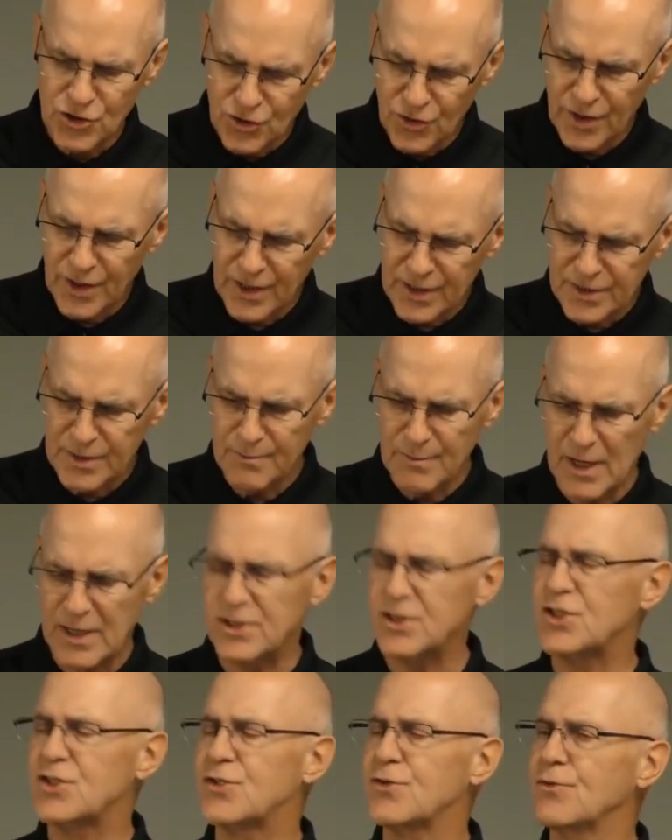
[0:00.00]
Judaism
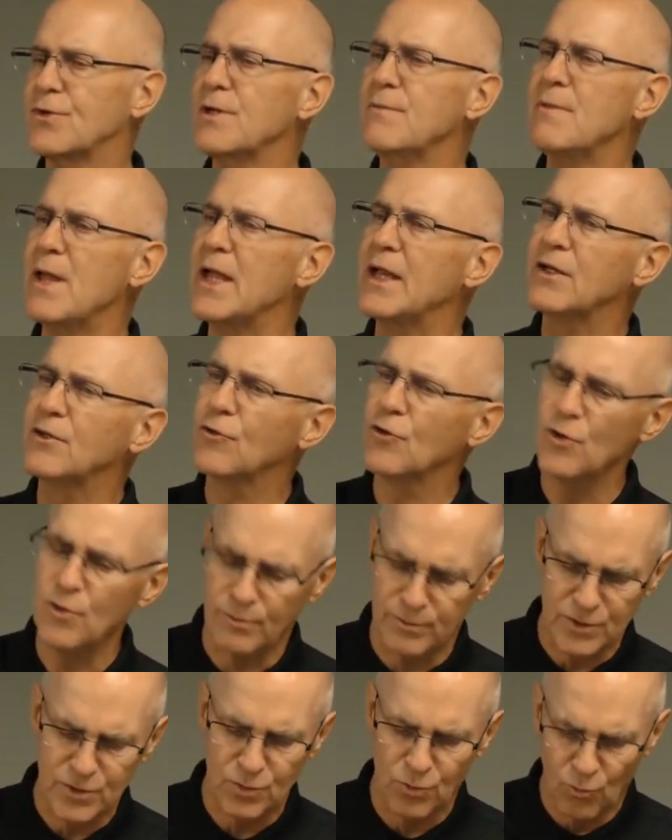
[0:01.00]
has three main
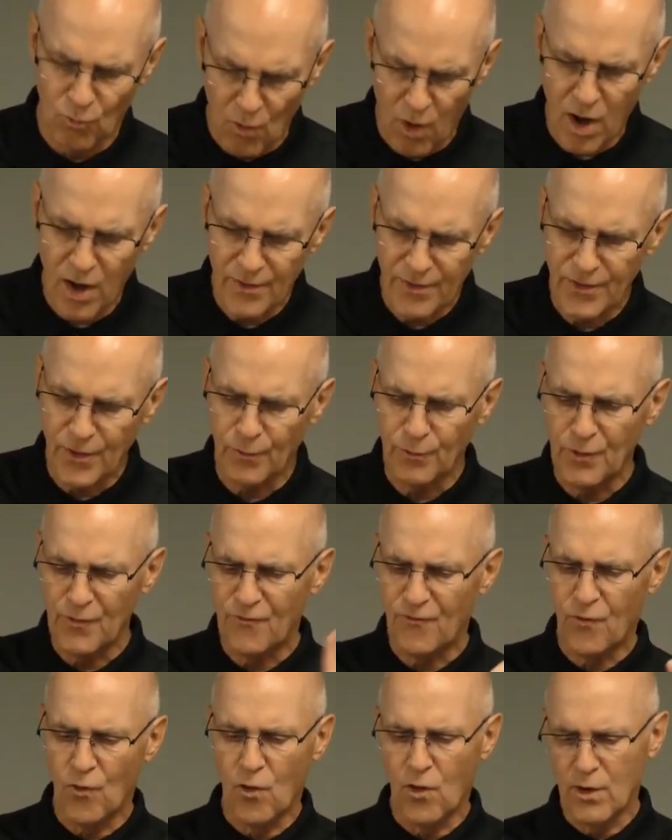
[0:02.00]
groups. One, the
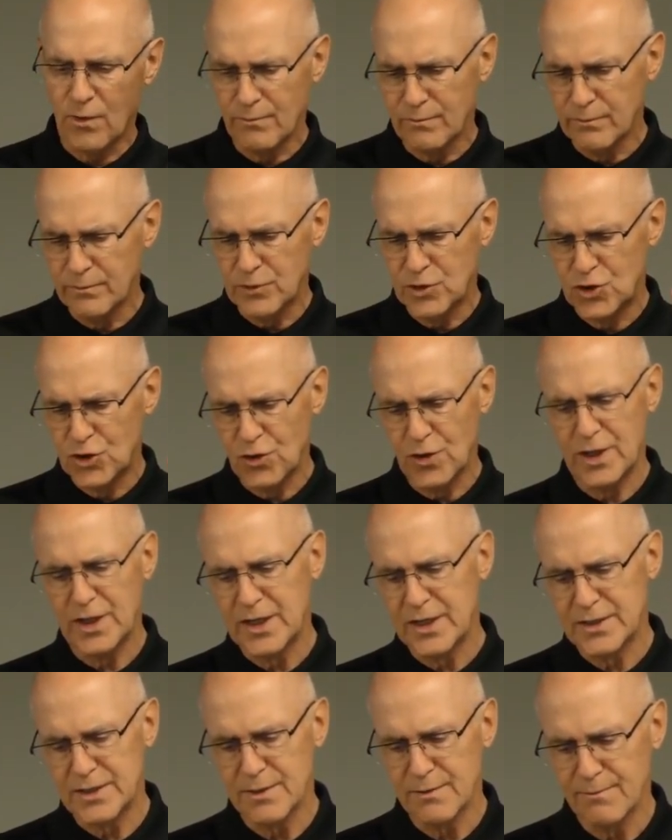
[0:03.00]
Reform
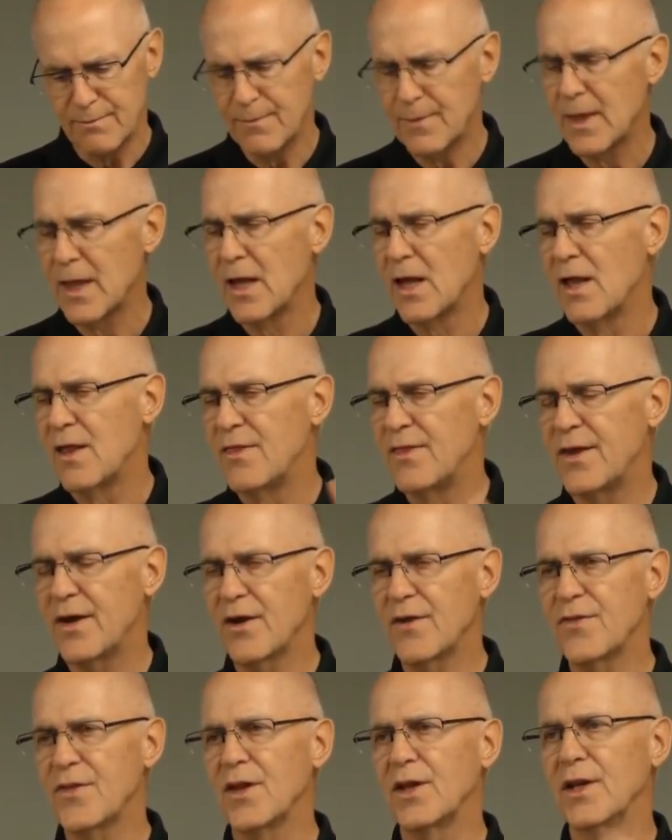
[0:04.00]
Judaism.
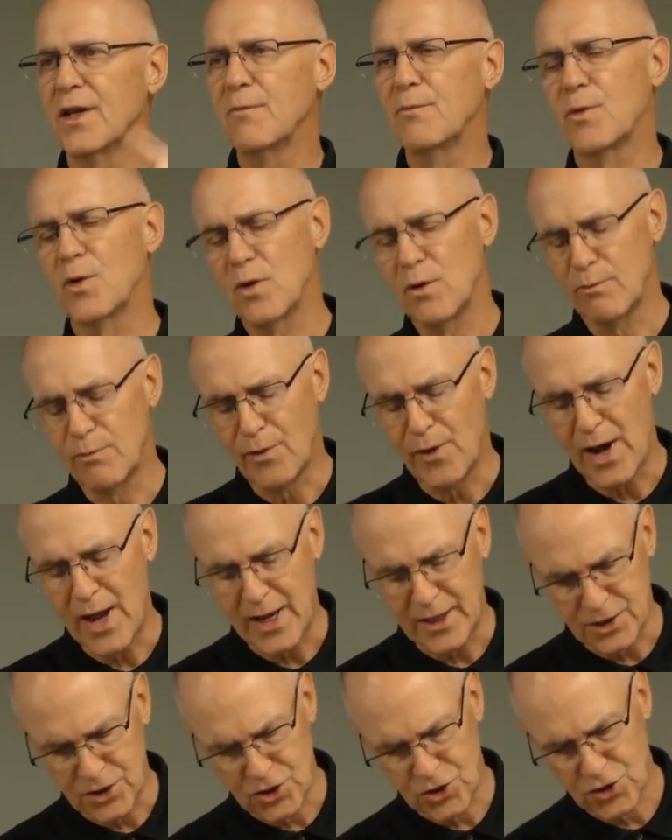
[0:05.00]
They're the liberal
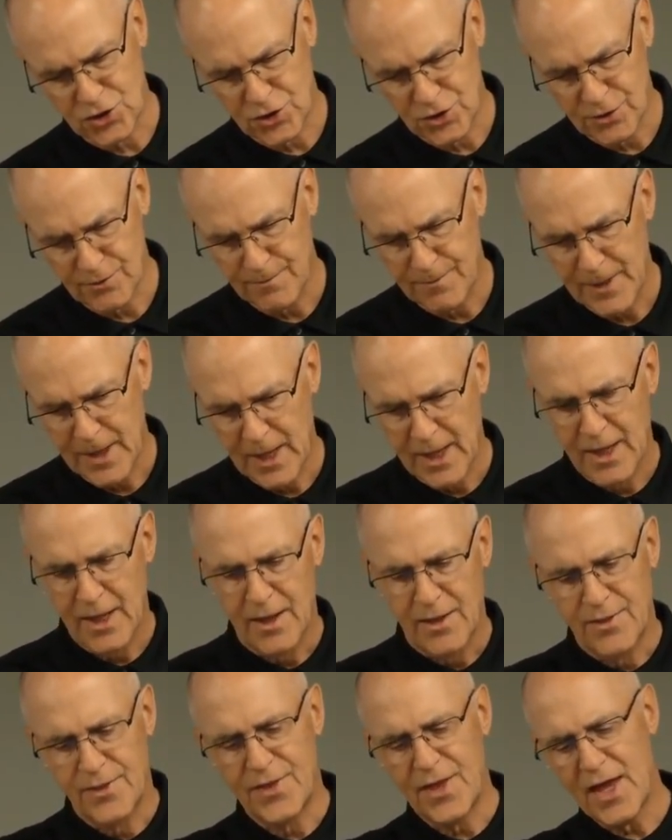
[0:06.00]
branch.
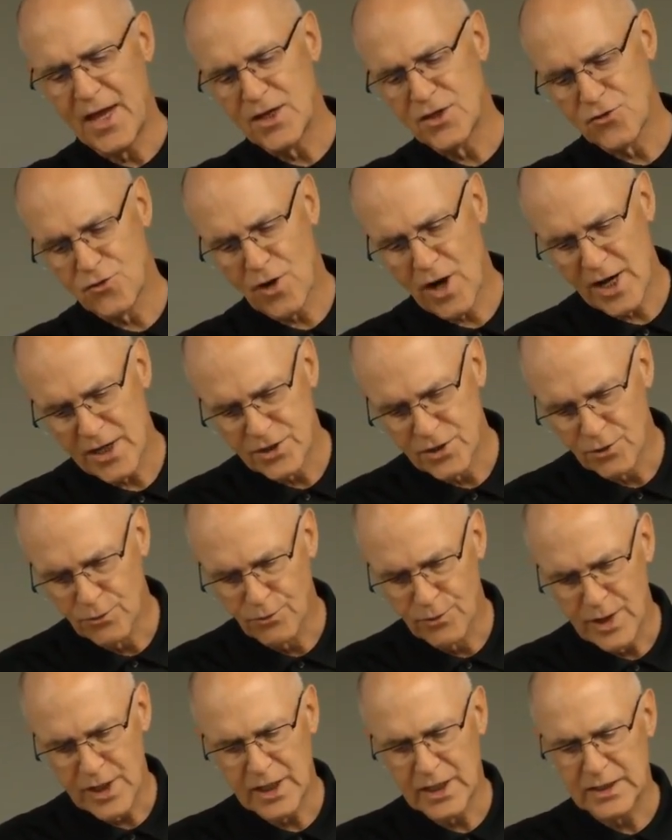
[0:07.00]
They try to
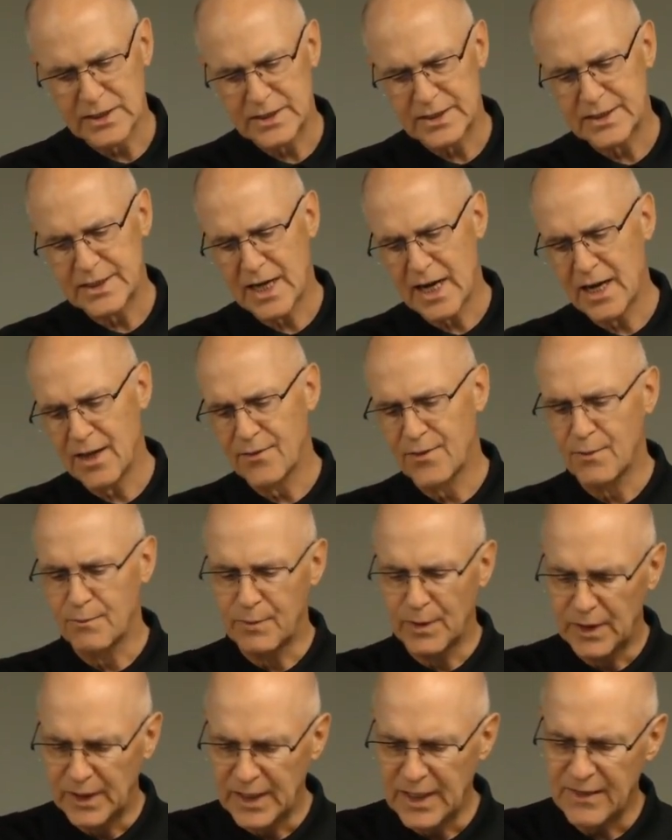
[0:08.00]
reconcile the
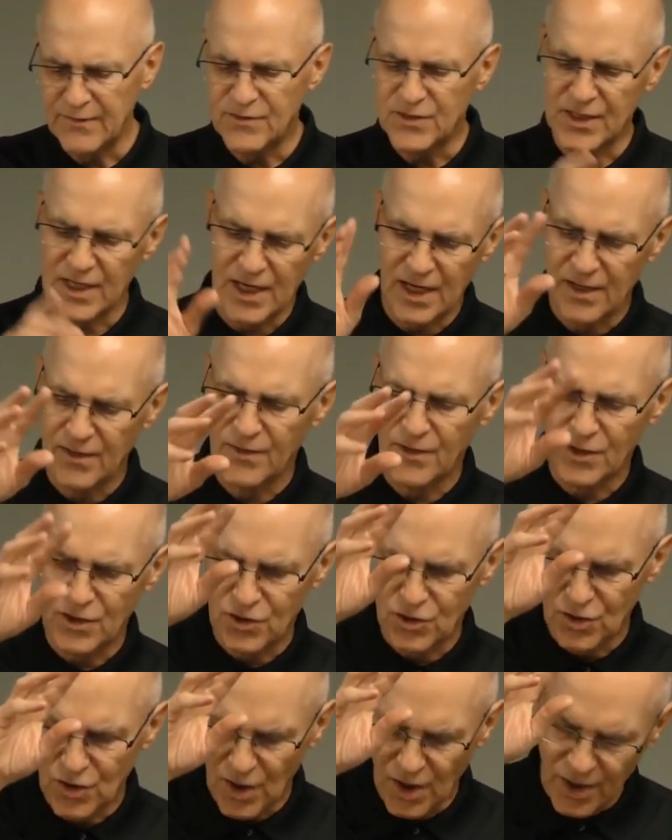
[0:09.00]
beliefs in
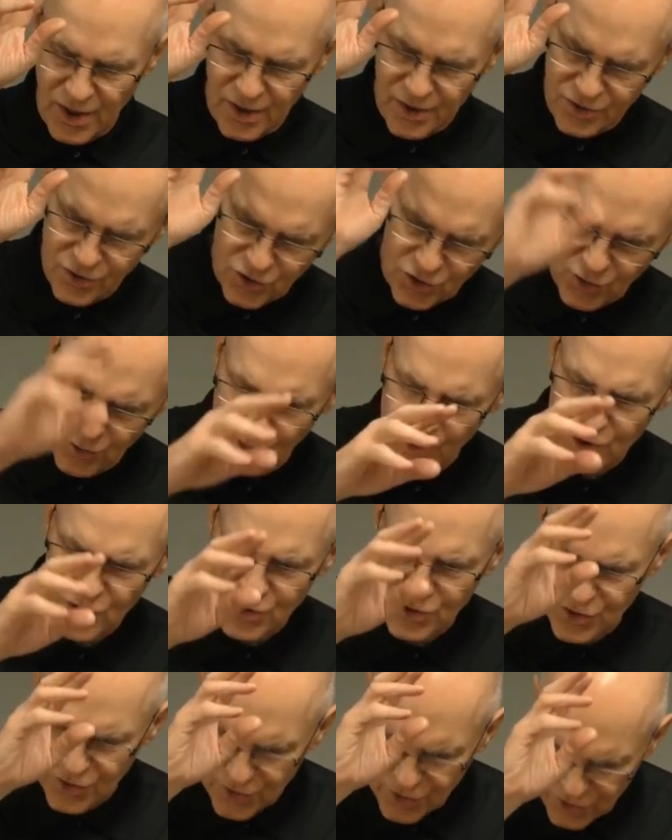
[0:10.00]
the
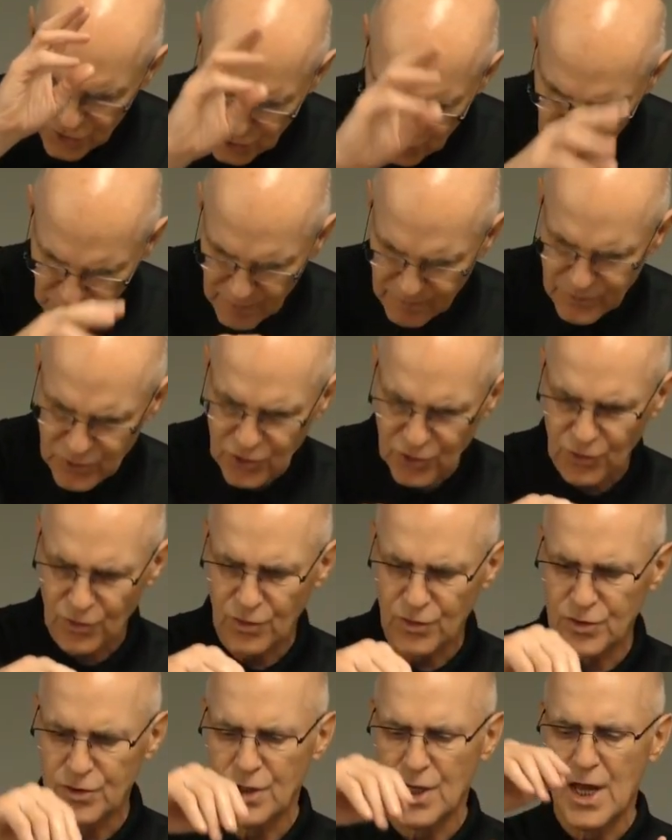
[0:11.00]
Jewish
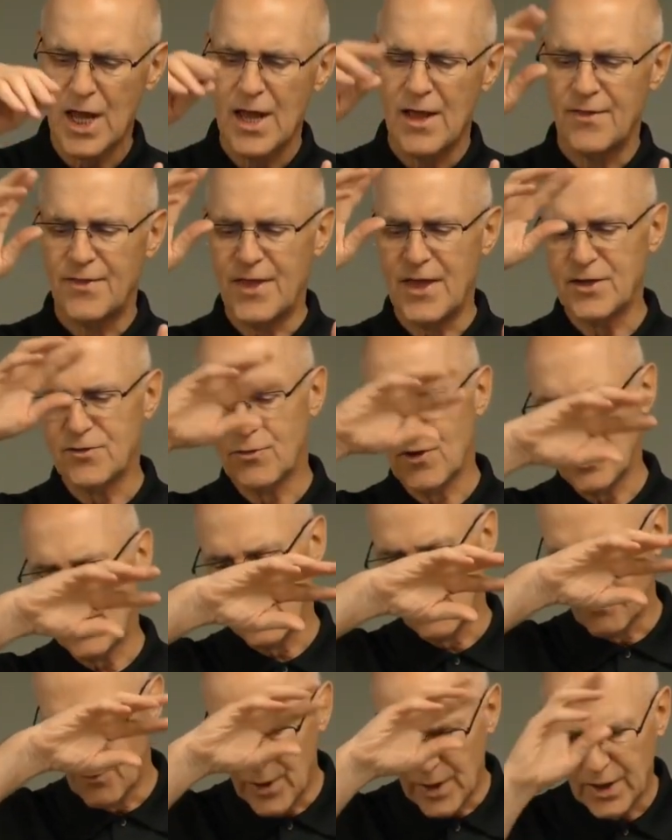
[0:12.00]
scriptures. They try
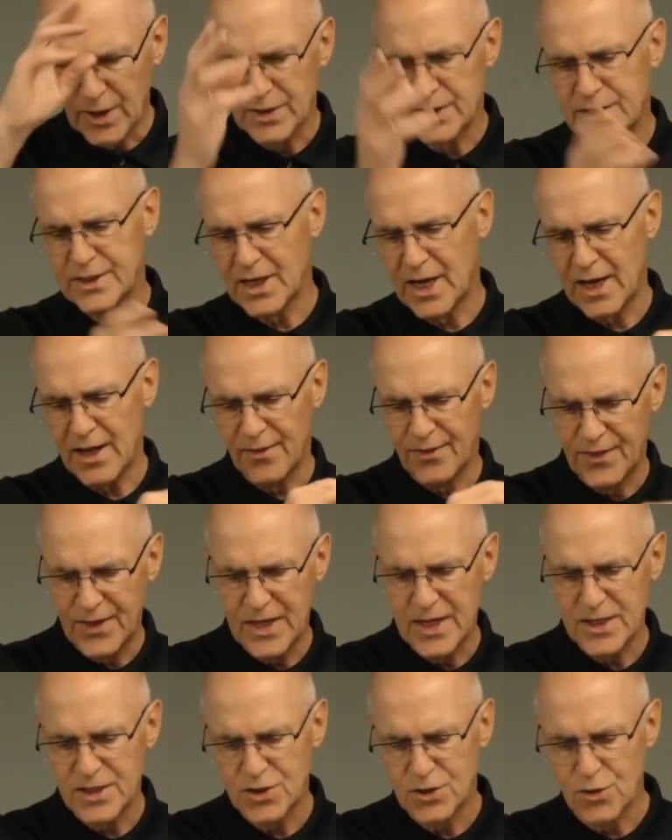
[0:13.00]
to reconcile
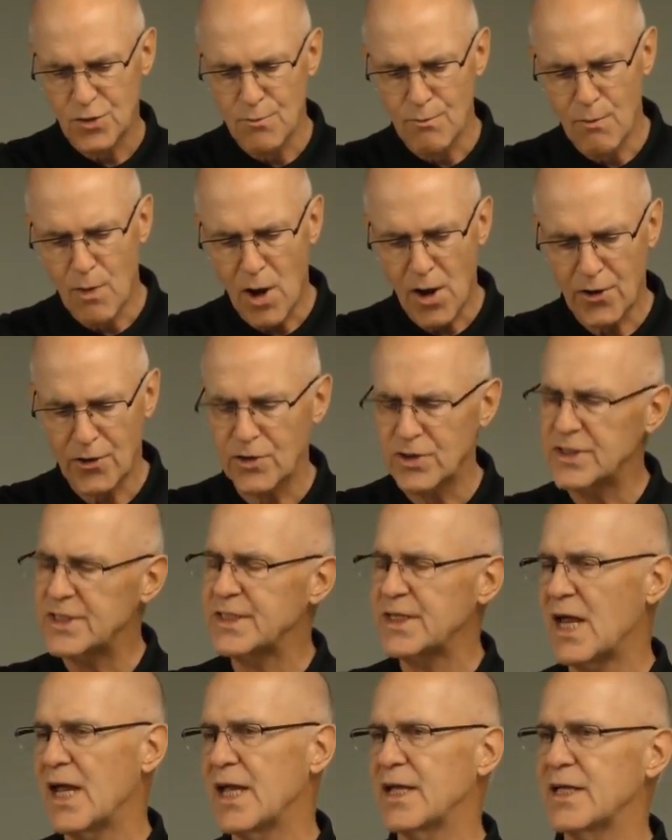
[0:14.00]
these to modern
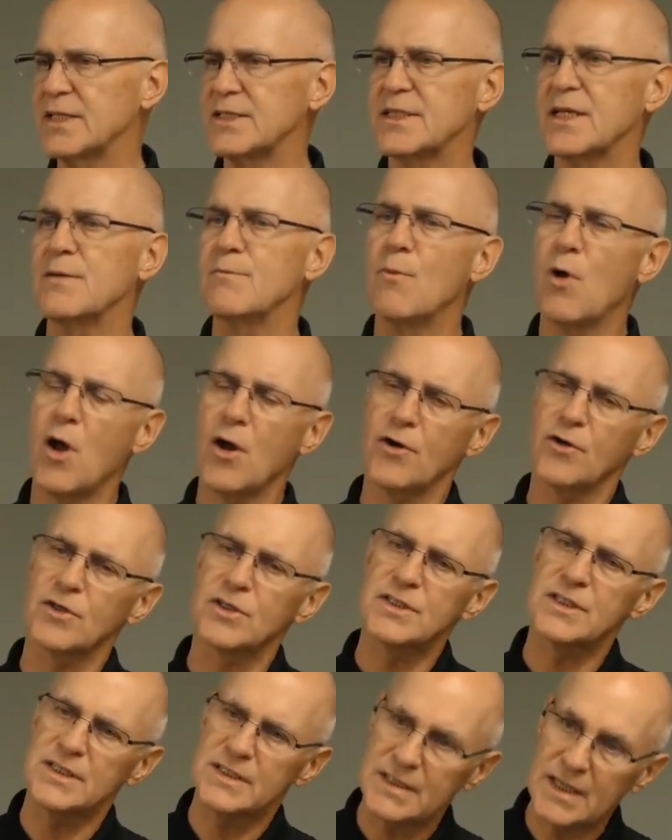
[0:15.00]
science and modern
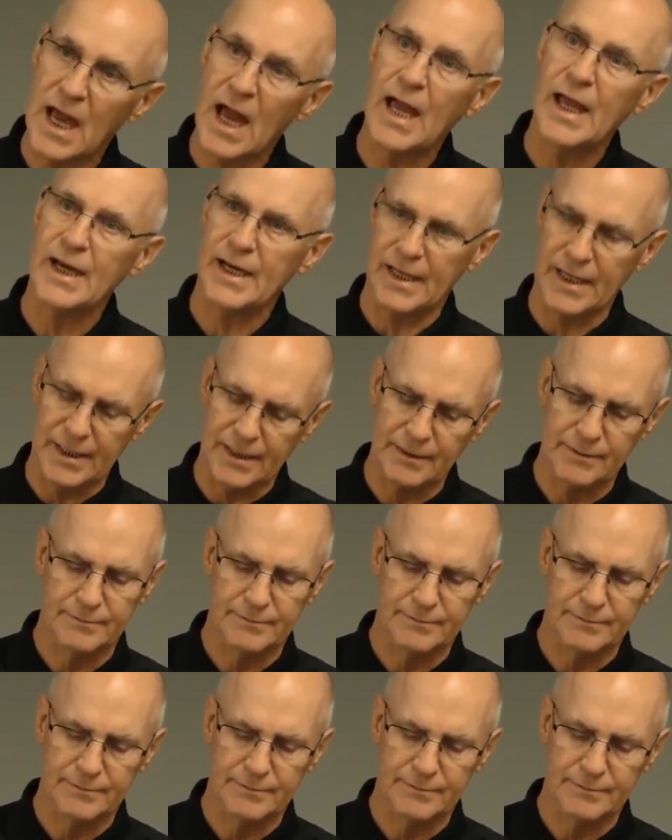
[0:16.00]
society.